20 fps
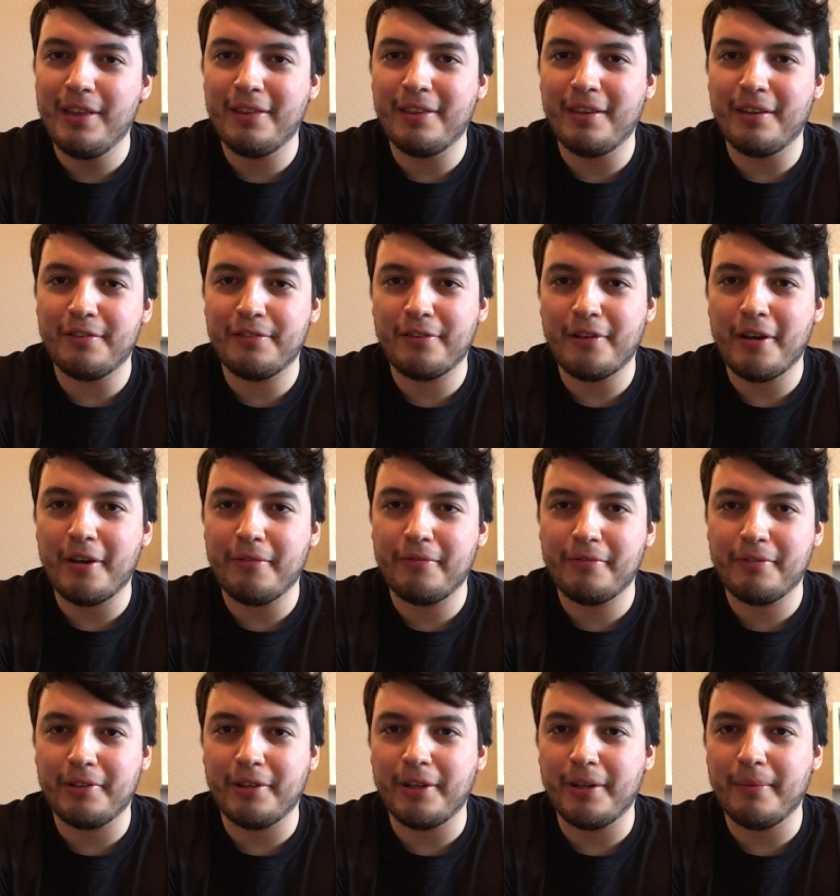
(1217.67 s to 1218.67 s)
then a
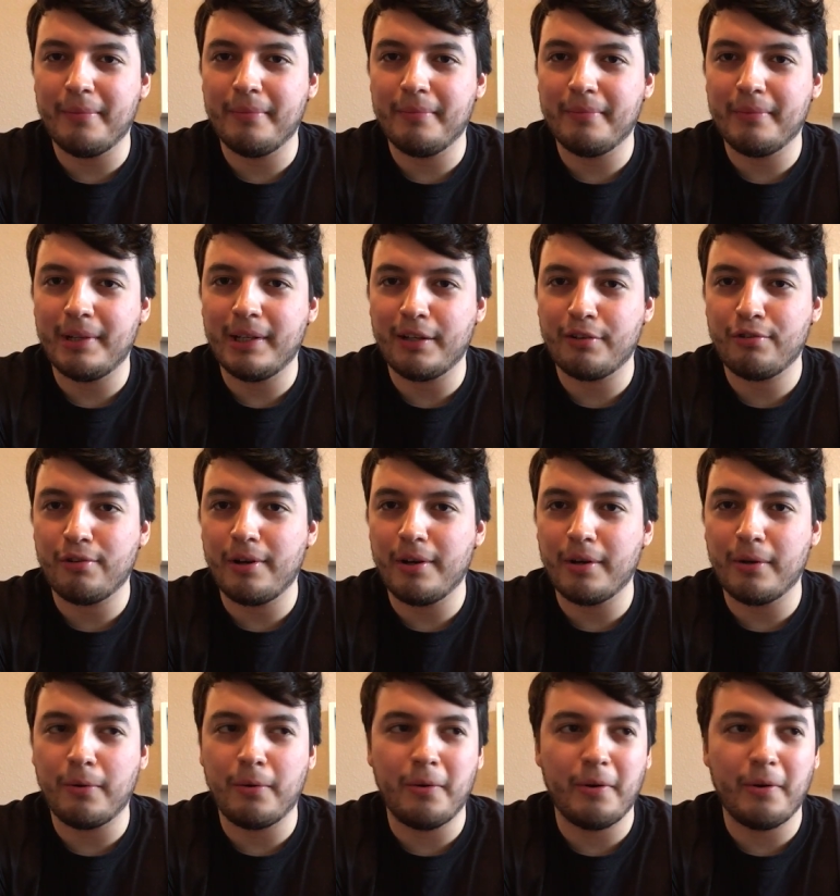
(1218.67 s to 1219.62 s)
soft um, electronic